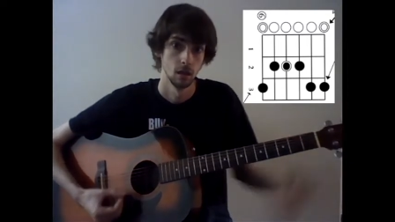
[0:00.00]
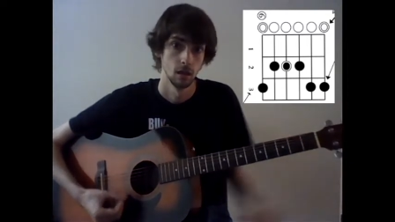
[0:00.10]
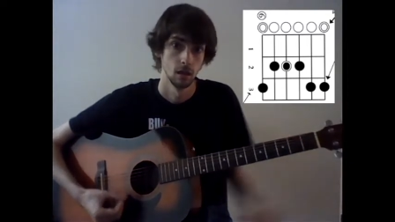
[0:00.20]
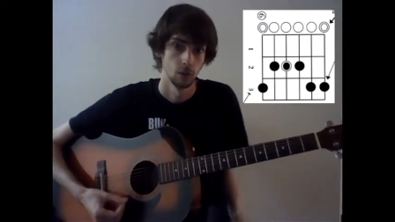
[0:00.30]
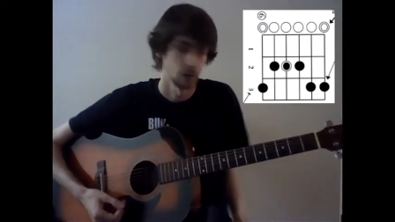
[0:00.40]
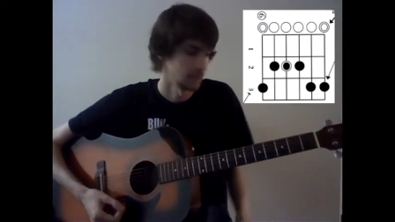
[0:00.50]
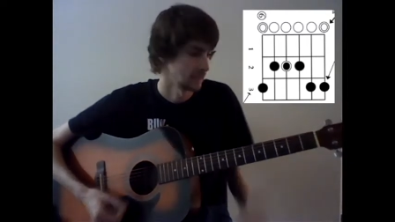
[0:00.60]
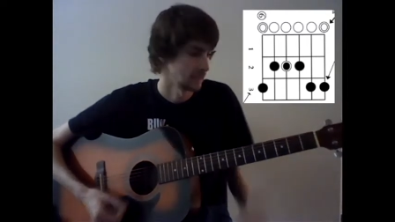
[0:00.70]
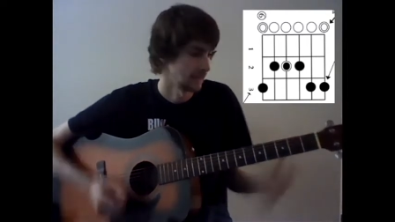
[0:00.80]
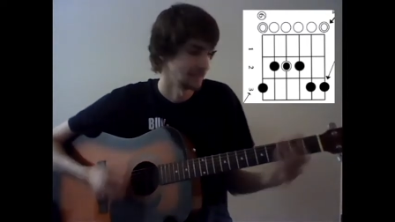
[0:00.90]
Right,
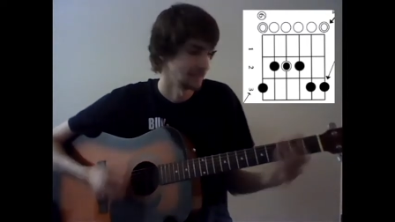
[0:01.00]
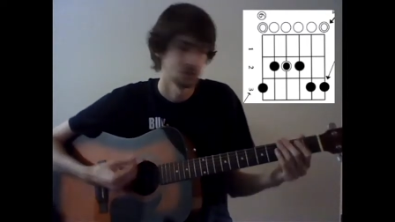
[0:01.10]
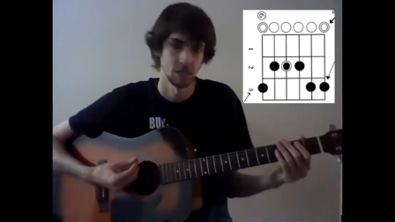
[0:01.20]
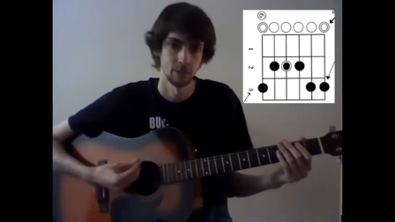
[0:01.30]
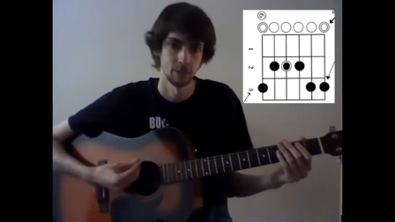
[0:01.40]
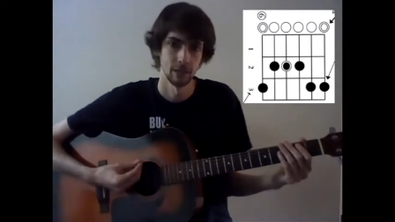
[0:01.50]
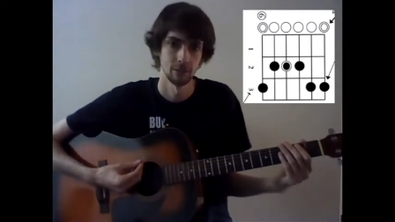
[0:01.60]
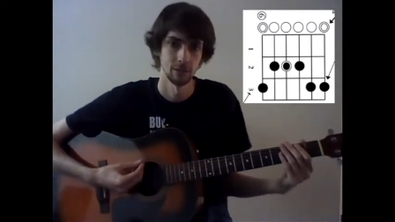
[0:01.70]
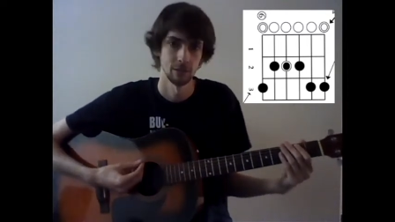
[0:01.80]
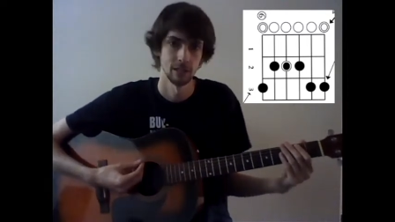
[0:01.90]
and just keep playing through it
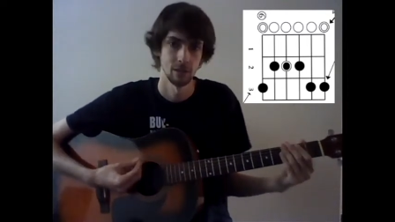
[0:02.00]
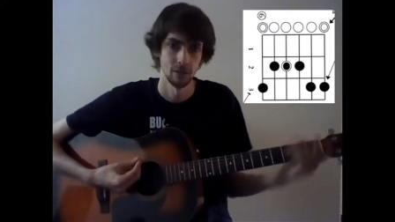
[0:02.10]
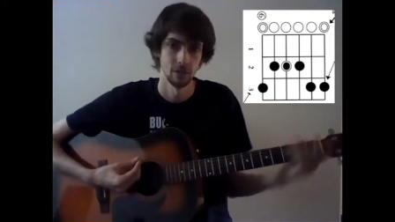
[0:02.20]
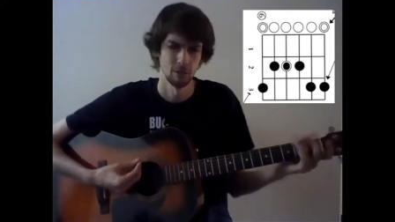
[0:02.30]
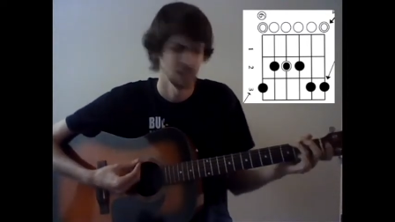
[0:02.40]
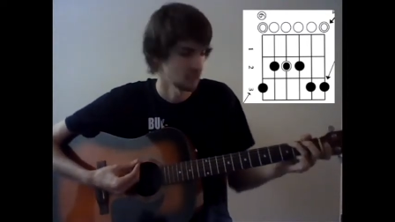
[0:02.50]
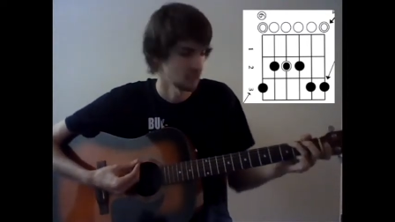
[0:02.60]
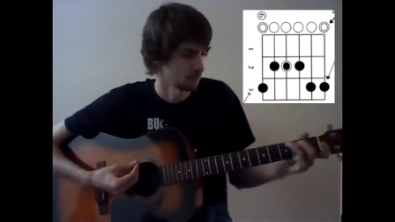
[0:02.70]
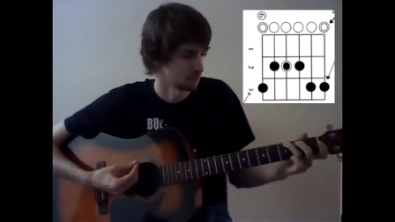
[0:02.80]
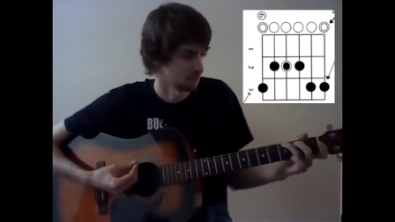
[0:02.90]
until you get really
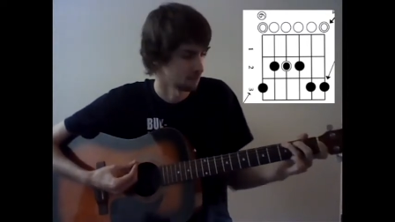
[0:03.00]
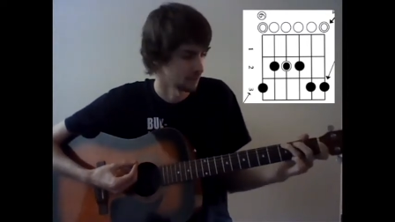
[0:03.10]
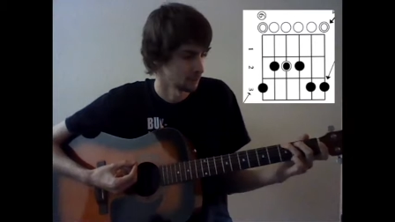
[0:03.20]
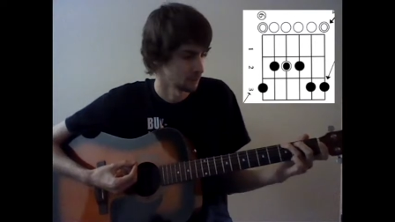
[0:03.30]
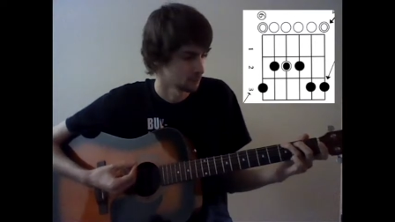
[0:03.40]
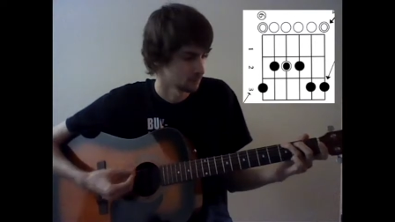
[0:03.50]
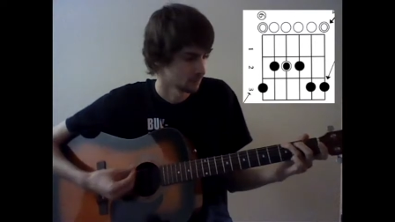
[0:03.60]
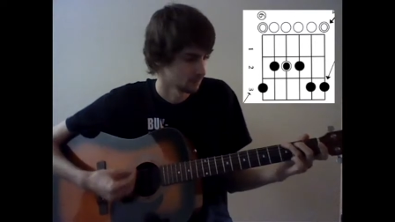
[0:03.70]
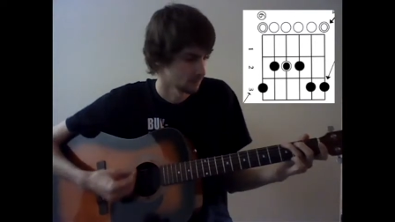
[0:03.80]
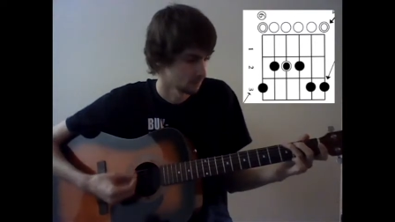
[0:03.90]
comfortable with it.
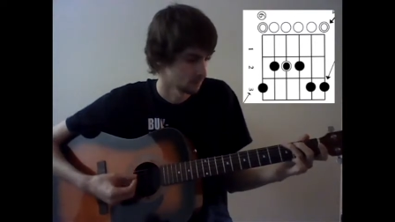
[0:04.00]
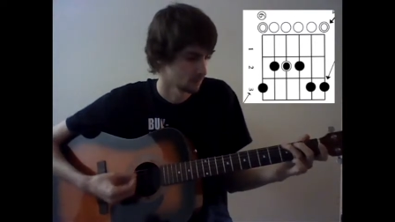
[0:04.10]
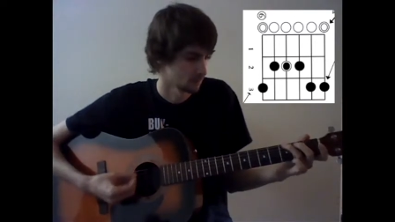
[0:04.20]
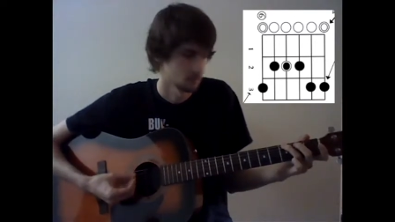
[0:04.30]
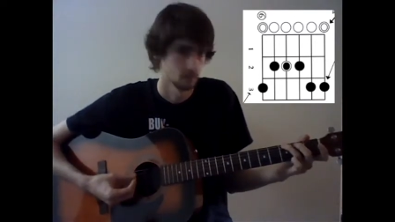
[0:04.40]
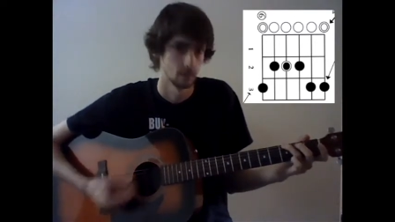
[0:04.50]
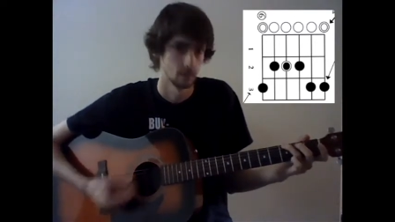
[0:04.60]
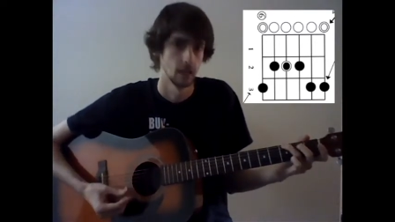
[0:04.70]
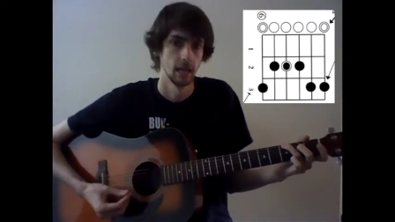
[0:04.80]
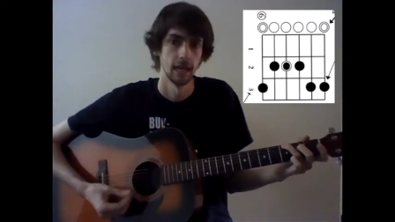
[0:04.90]

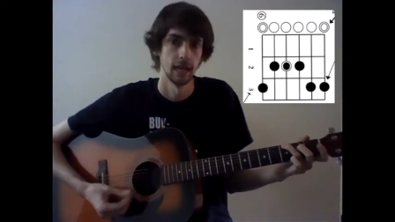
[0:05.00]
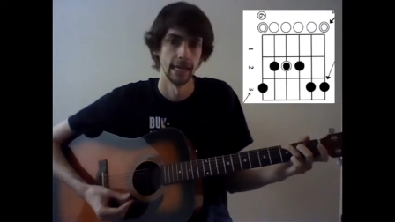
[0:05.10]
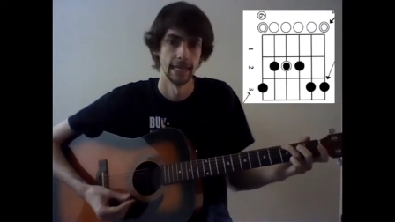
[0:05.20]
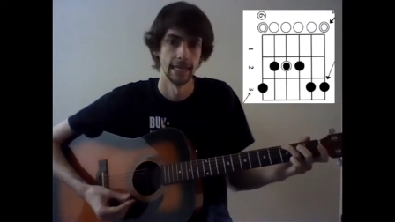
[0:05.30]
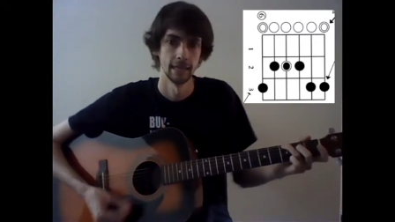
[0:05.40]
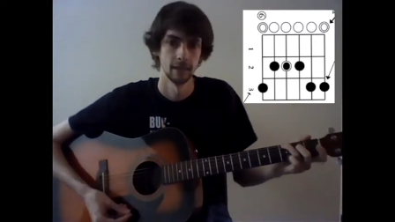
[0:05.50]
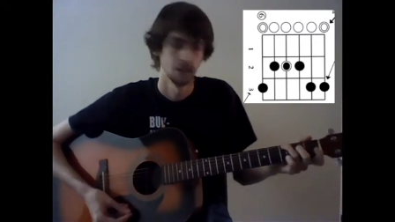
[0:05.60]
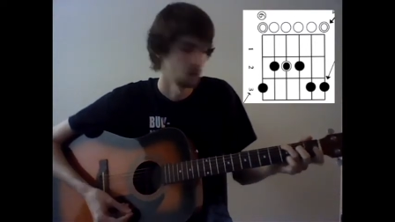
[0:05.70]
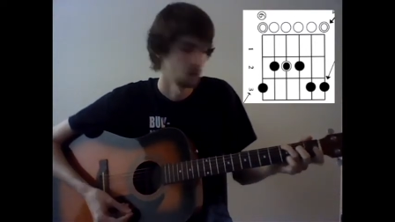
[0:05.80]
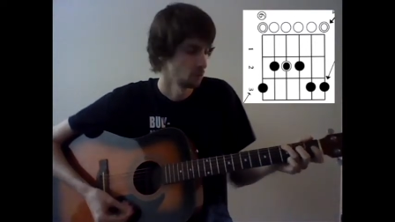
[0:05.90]
And then,
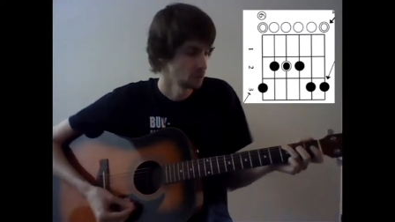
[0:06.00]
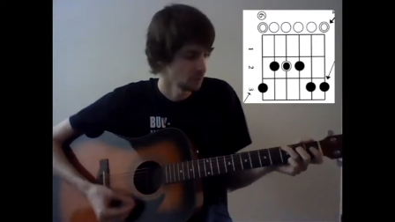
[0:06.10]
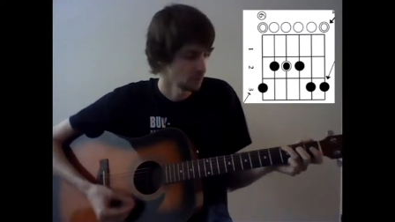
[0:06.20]
once you get pretty